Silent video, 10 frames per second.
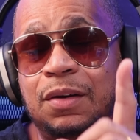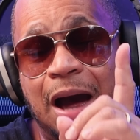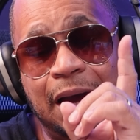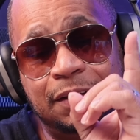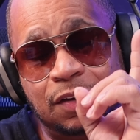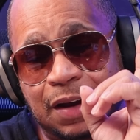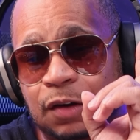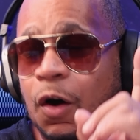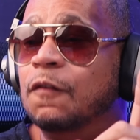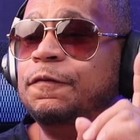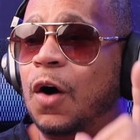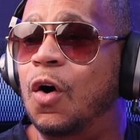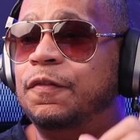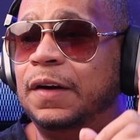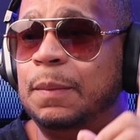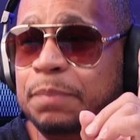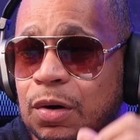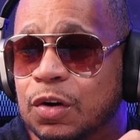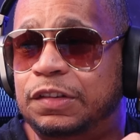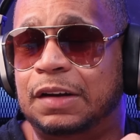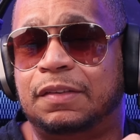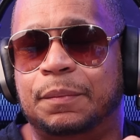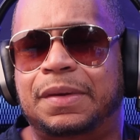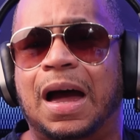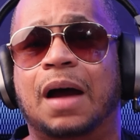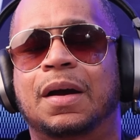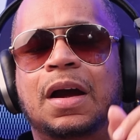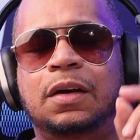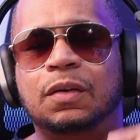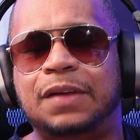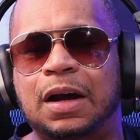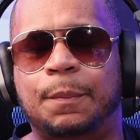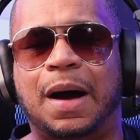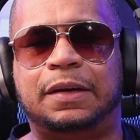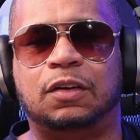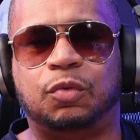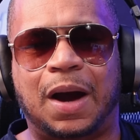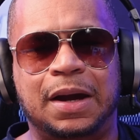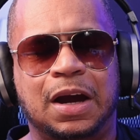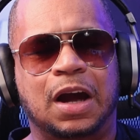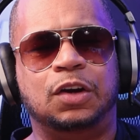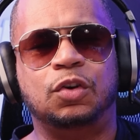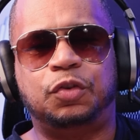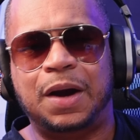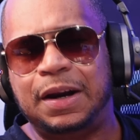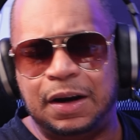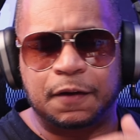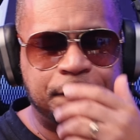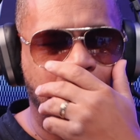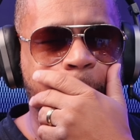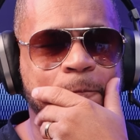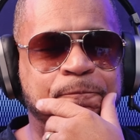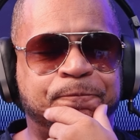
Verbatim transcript: You got you can, don't fall for that bullshit. Sometimes you think about this, right? You trade in a phone.